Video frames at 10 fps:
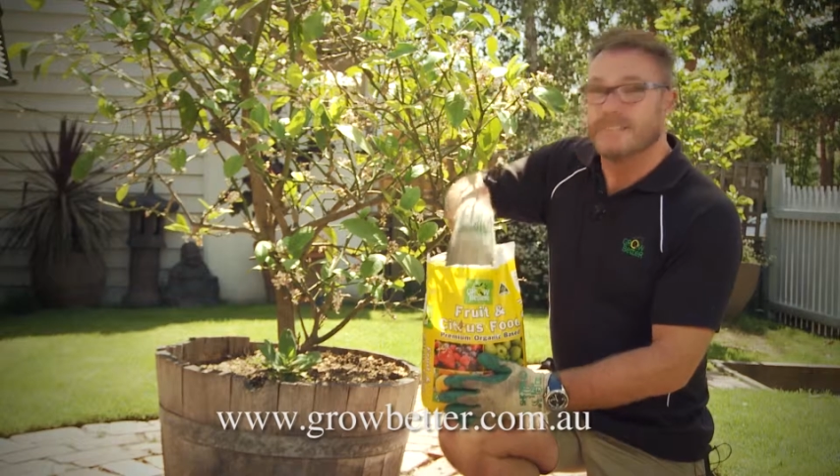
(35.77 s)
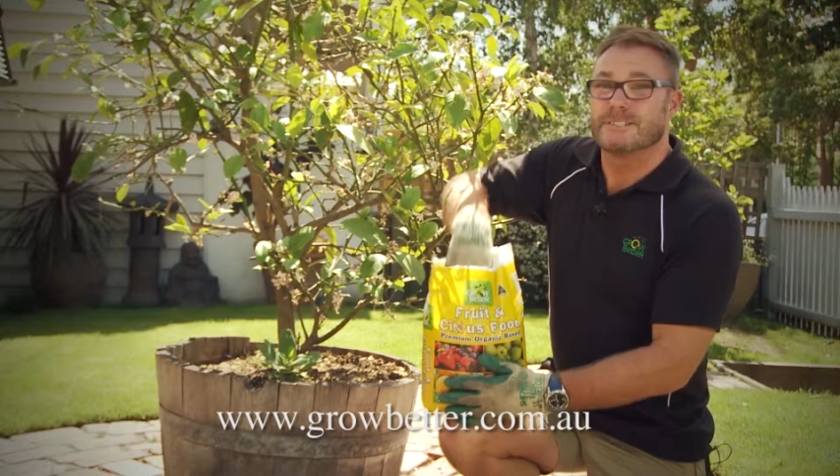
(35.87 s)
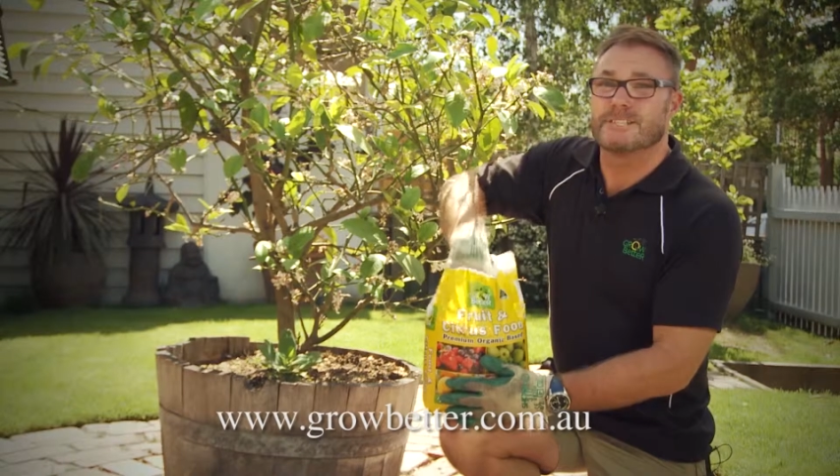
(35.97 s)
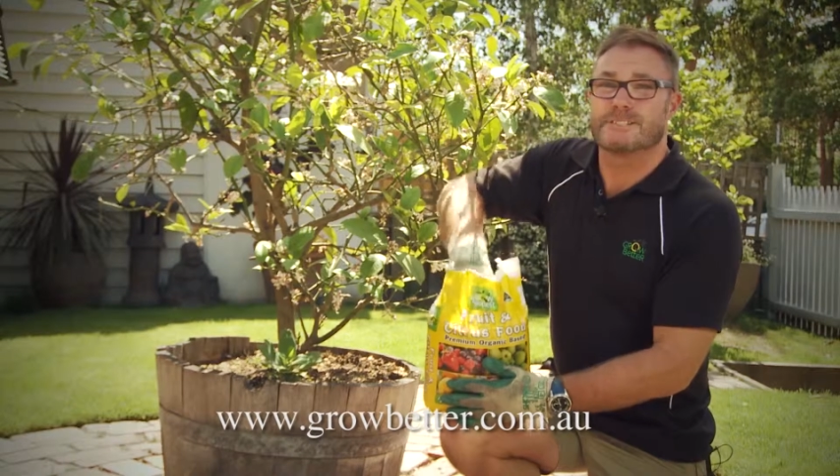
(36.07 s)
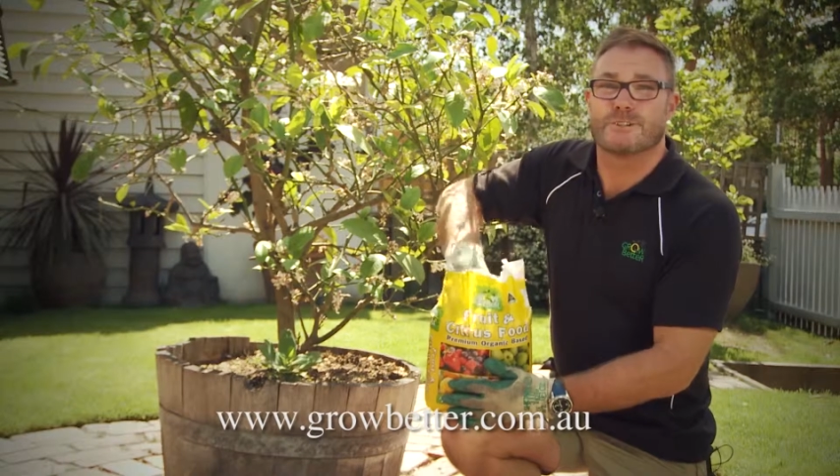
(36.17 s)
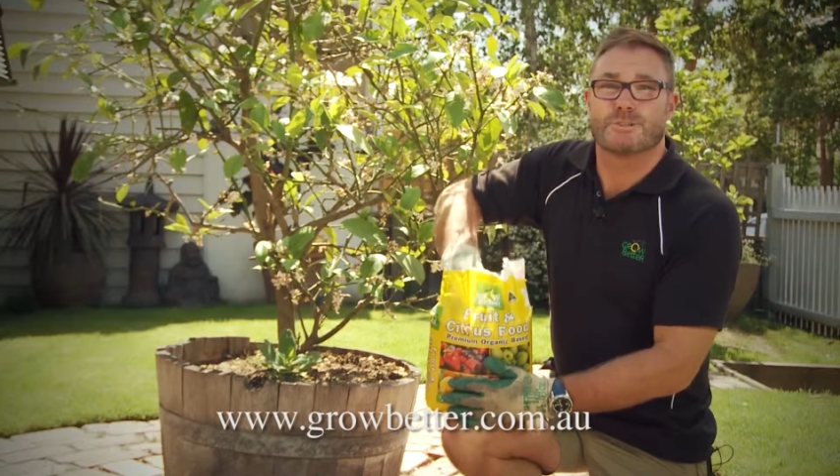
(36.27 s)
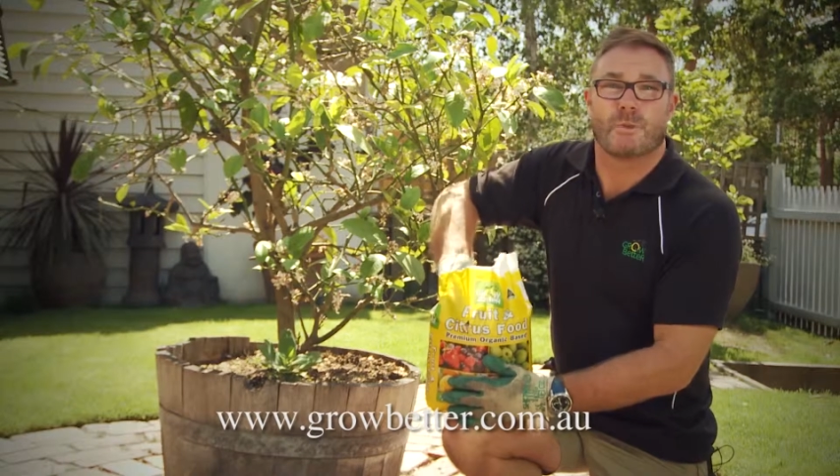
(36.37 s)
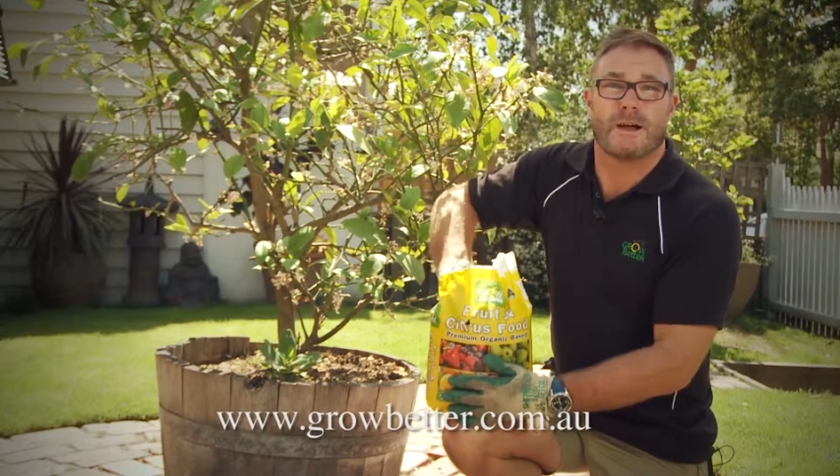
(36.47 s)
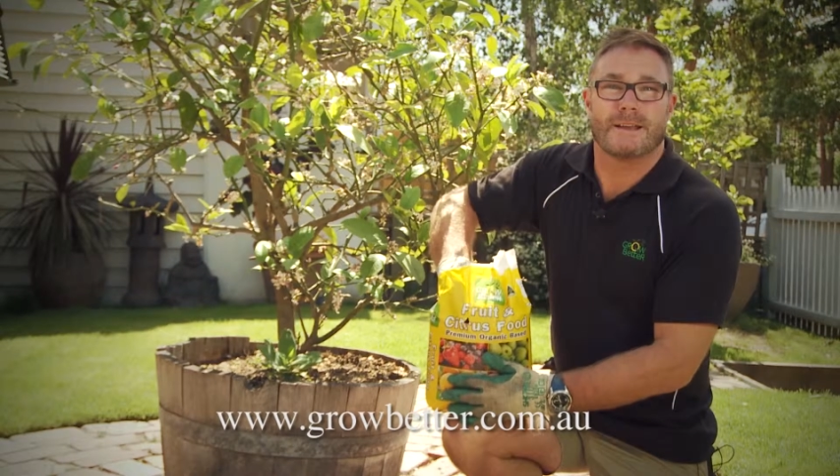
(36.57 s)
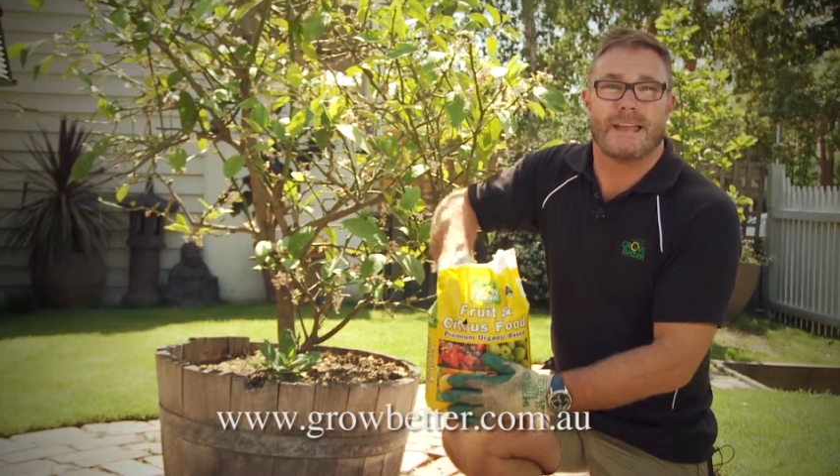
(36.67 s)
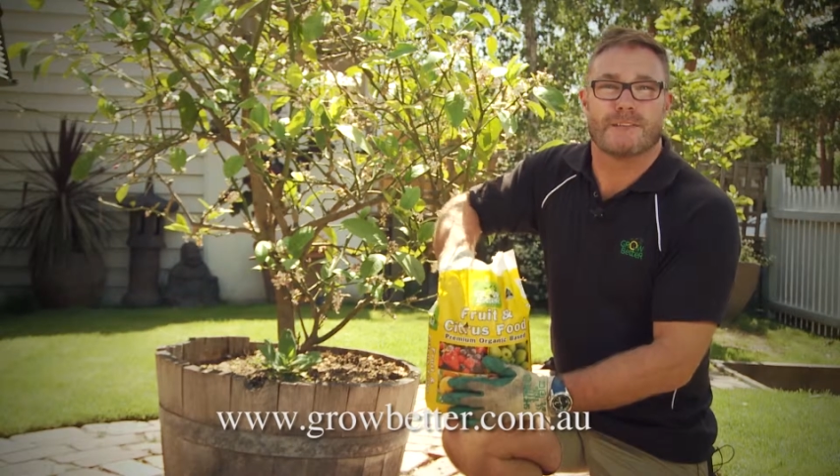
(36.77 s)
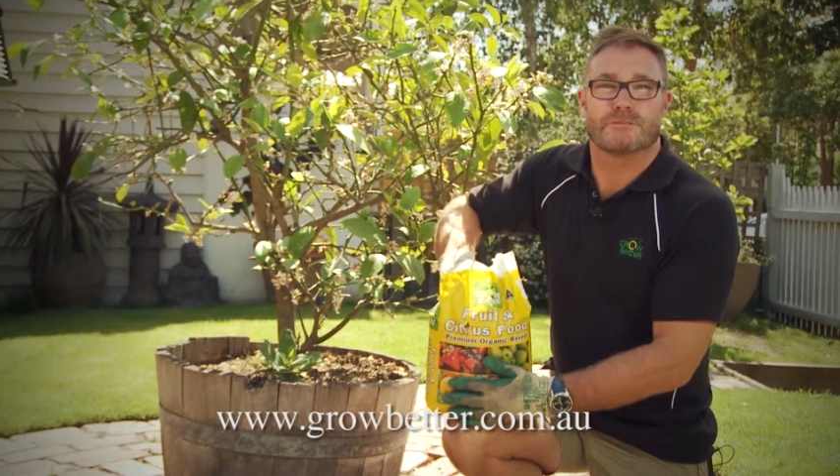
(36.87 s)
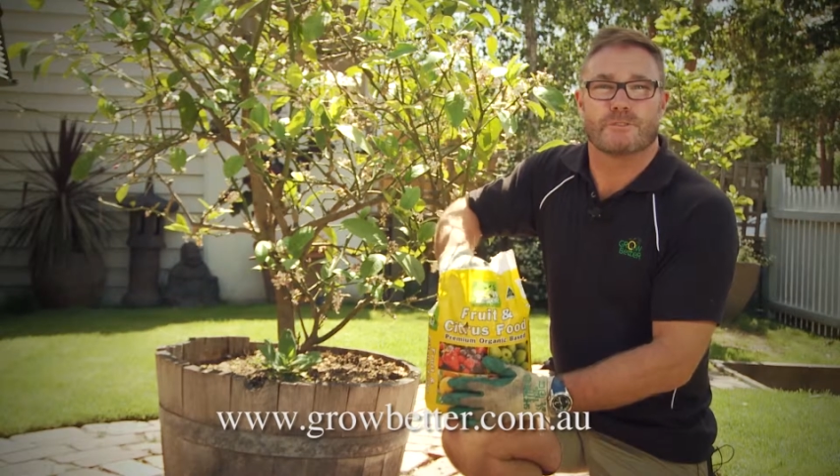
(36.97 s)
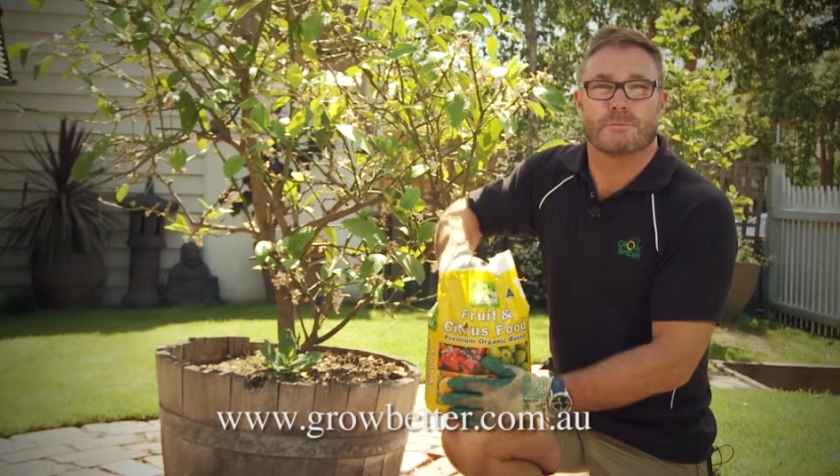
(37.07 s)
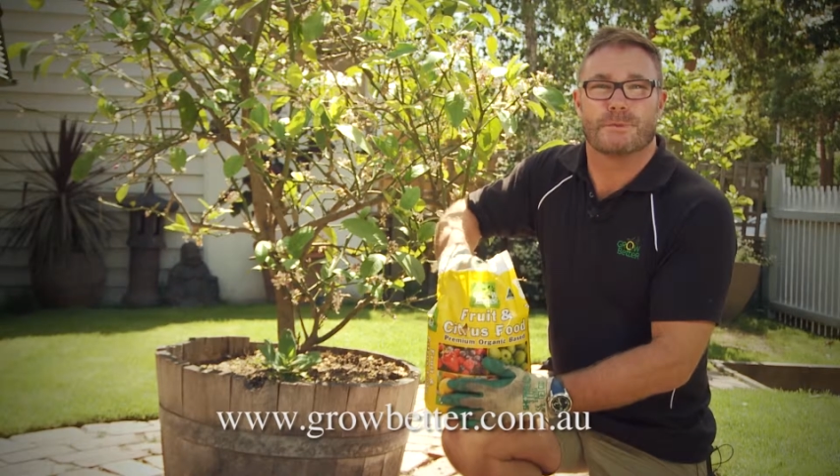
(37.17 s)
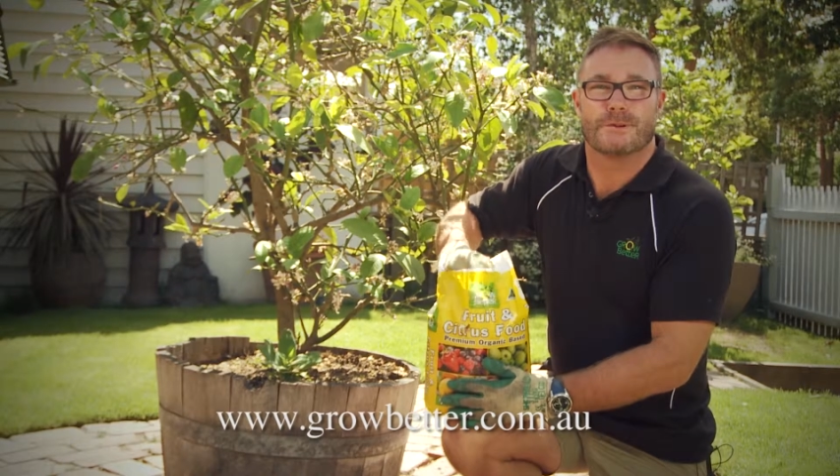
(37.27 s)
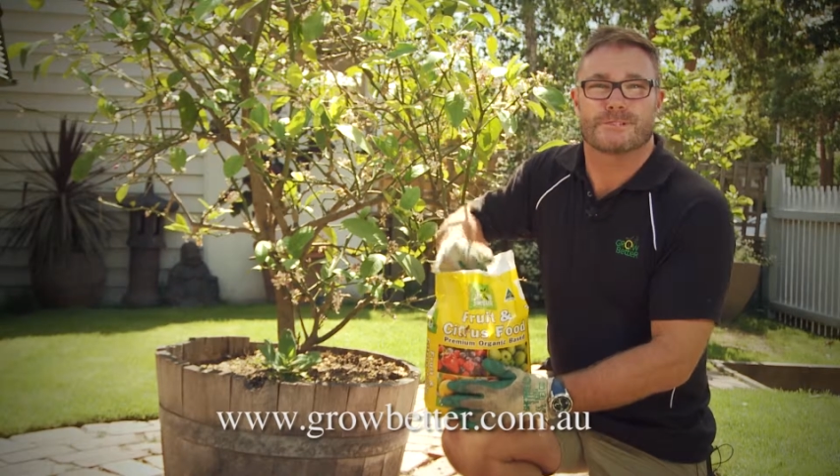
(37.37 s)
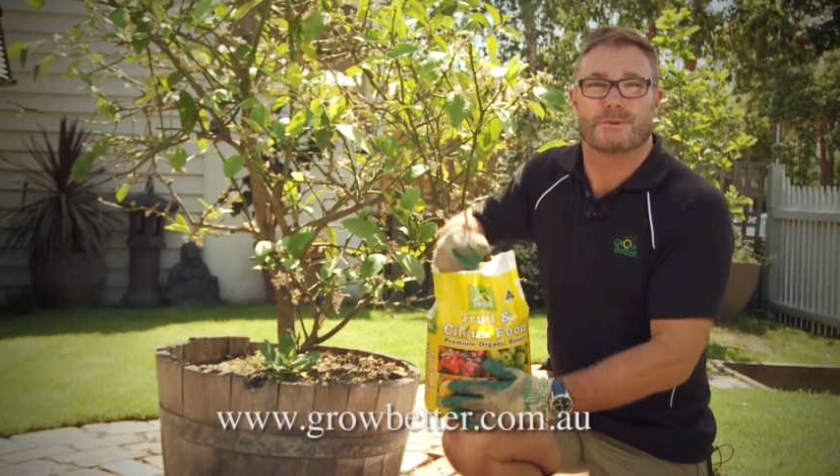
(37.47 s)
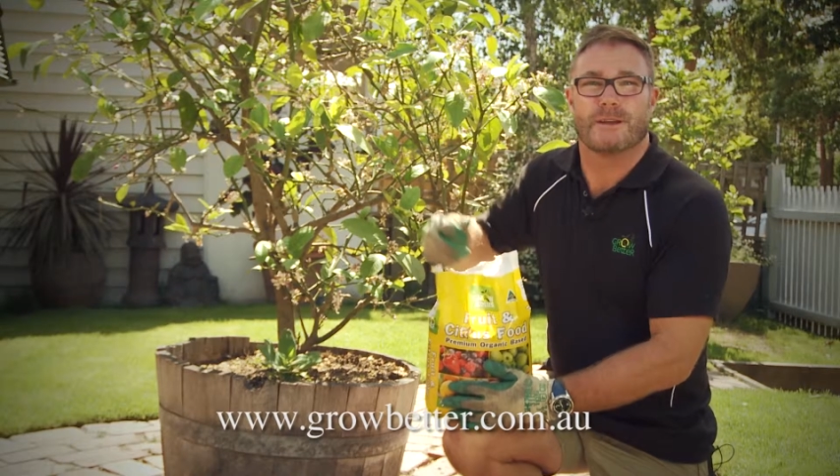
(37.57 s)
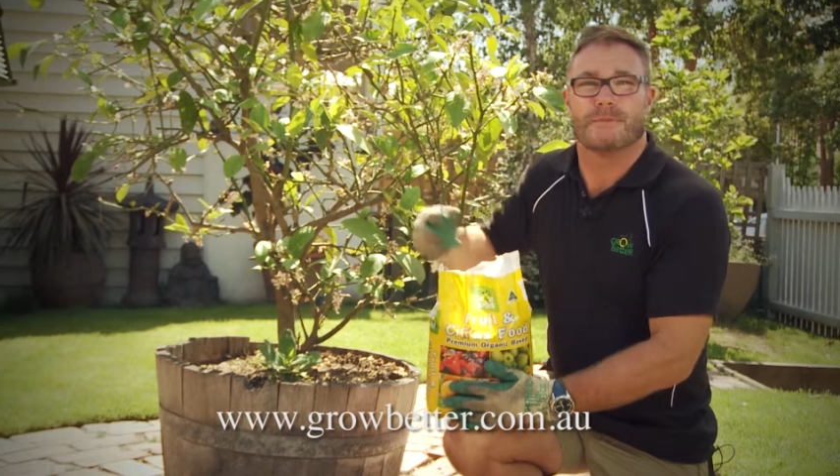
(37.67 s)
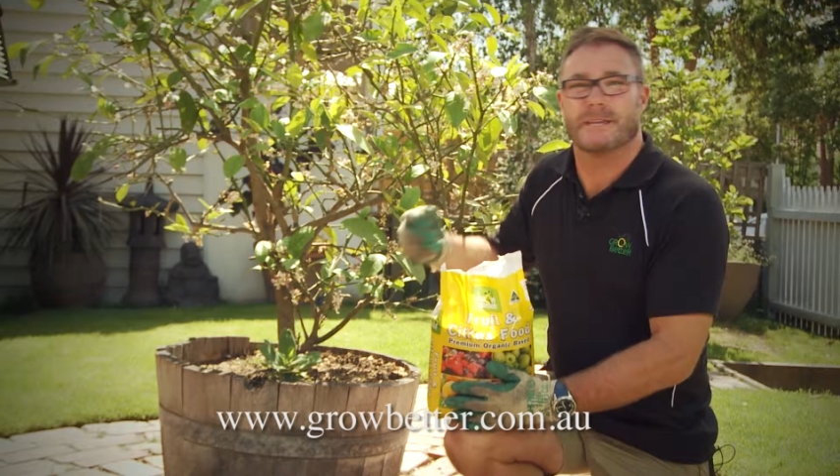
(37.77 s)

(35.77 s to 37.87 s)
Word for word: just use one handful per square